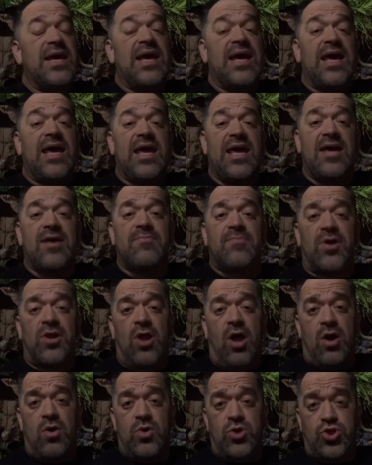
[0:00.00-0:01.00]
Him,
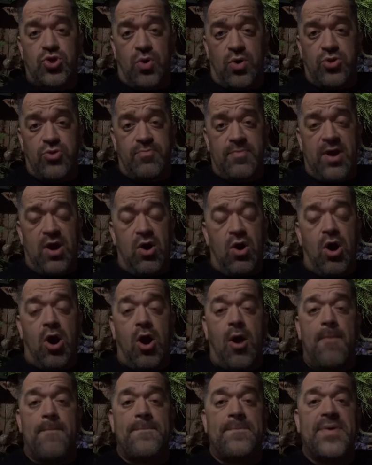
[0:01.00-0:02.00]
along with George Romero,
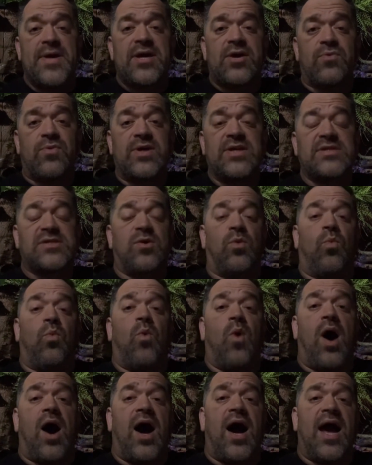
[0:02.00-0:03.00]
are a big reason
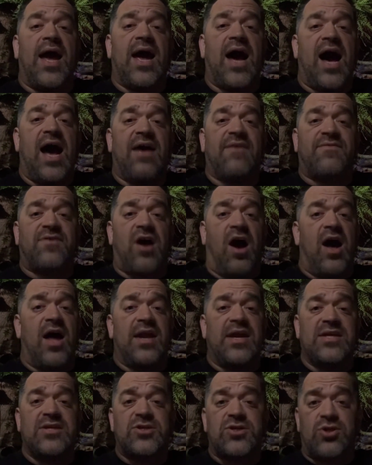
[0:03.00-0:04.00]
why I've gotten
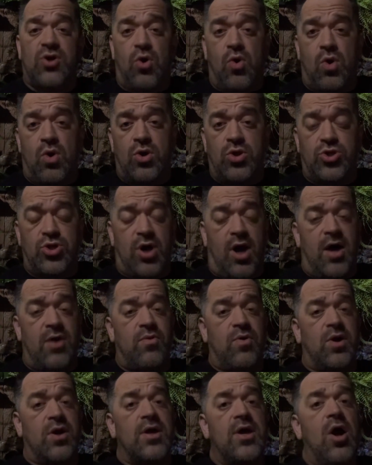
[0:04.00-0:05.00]
into the horror
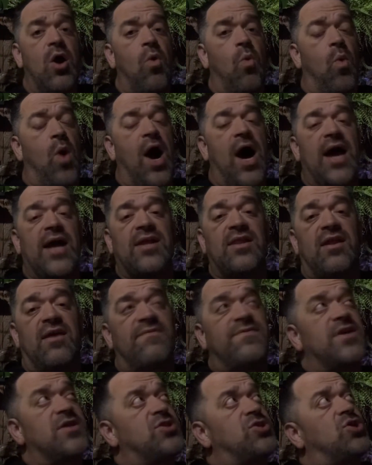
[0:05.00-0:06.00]
genre, why I
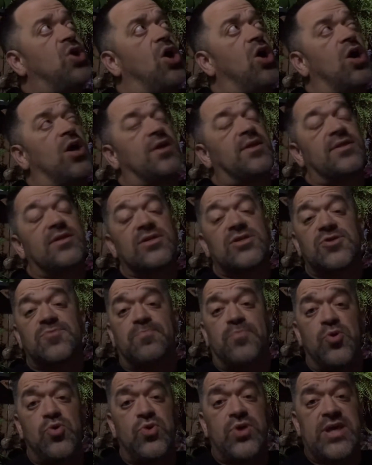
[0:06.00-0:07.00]
love the dark, the
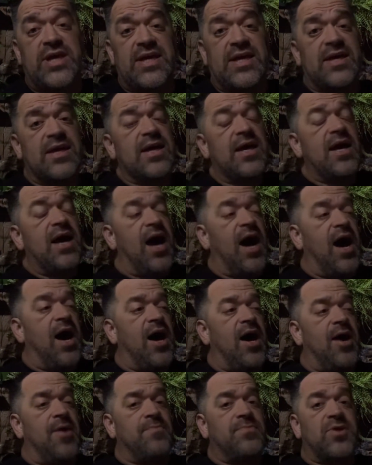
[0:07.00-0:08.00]
spooky,
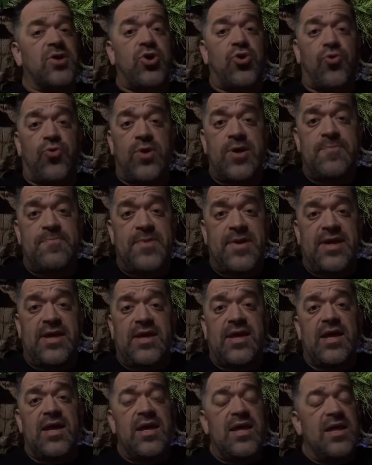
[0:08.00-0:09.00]
the creepy,
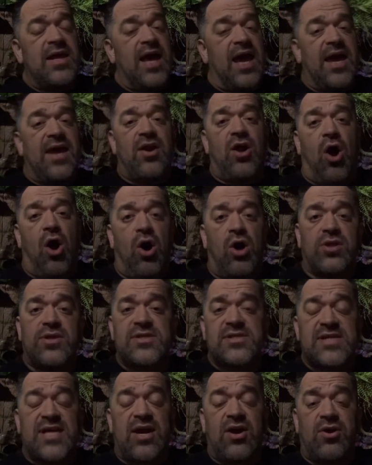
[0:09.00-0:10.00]
and all the
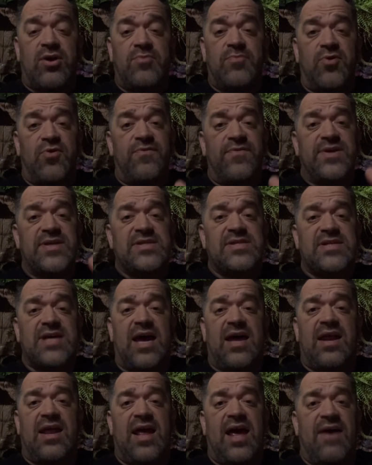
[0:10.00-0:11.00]
scary movies
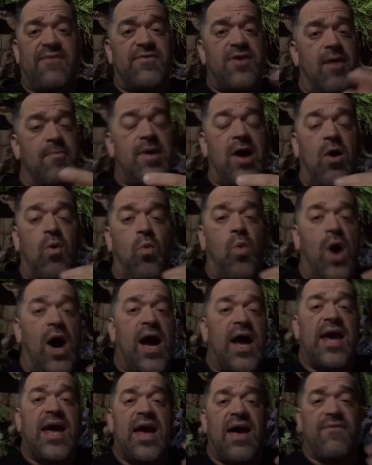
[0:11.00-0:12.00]
that have come out,
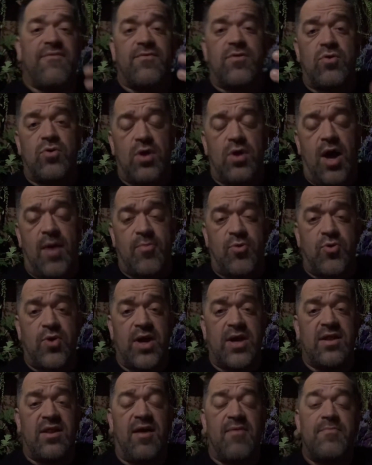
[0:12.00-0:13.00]
why I have
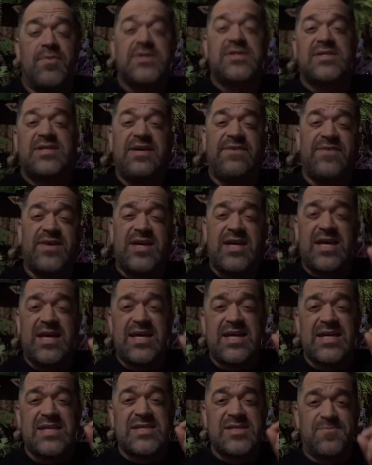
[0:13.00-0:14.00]
created love. But Stephen
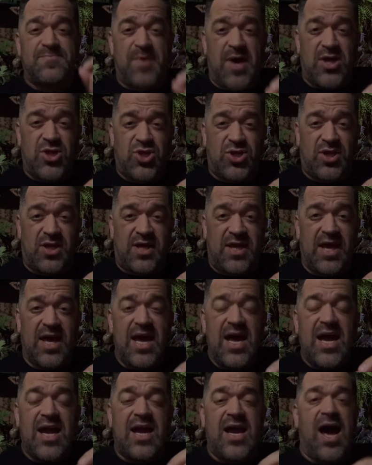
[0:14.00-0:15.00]
King especially
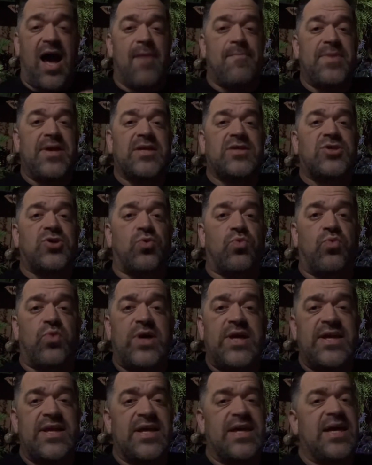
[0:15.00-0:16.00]
got me into
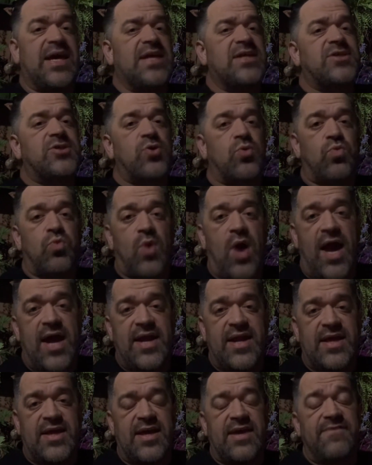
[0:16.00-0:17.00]
reading, into
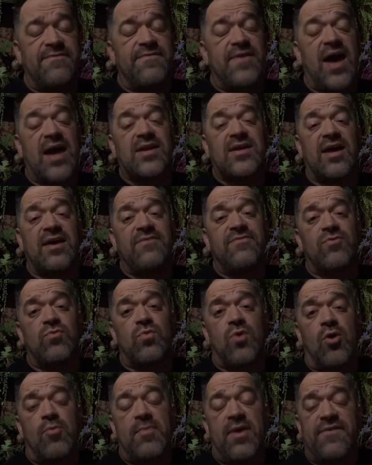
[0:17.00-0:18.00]
writing. In fact, I even
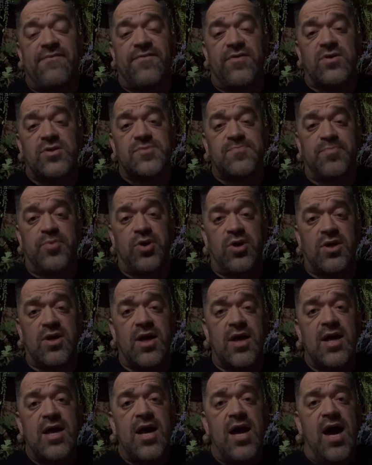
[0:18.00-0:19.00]
wrote my first book
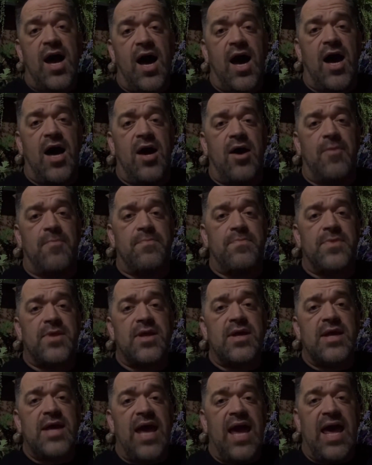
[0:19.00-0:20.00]

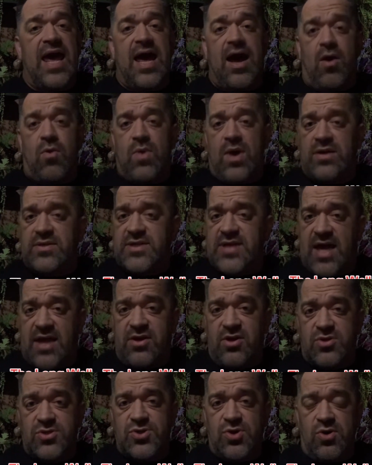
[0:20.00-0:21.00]
around 10
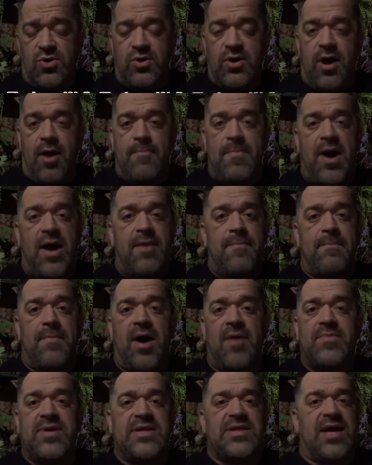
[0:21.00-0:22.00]
years old about a
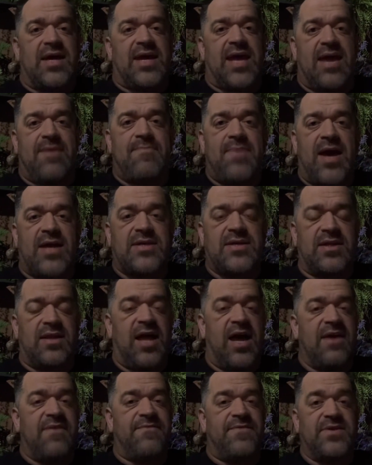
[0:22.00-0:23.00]
mummy that came back to
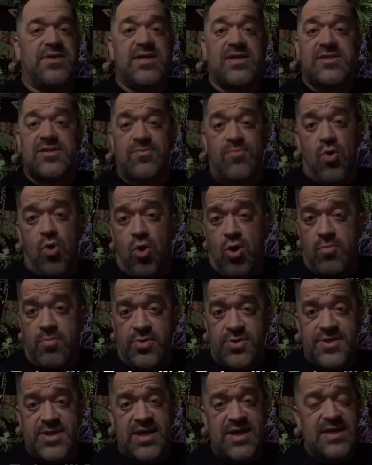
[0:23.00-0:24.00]
life and did some
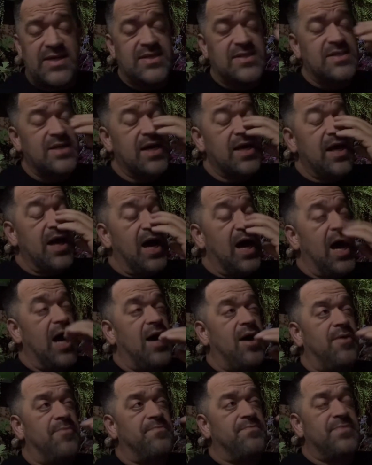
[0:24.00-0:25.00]
horrible things.
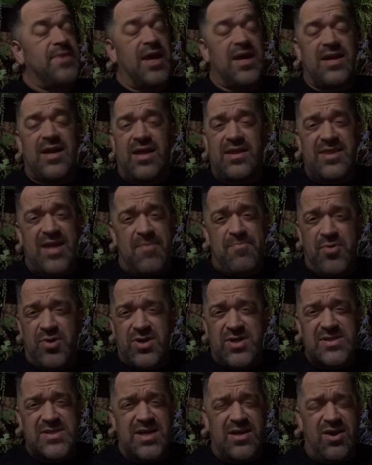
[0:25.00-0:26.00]
And that book
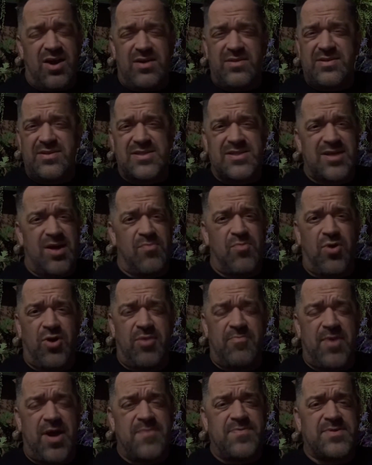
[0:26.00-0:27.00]
is somewhere
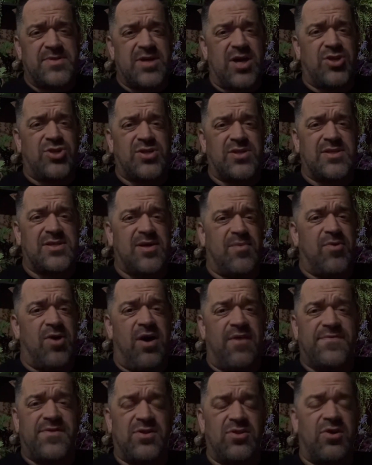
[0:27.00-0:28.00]
in my possession, somewhere.
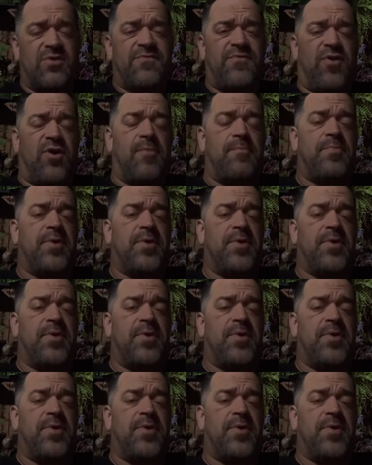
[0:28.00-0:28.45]
I'll have to look for it.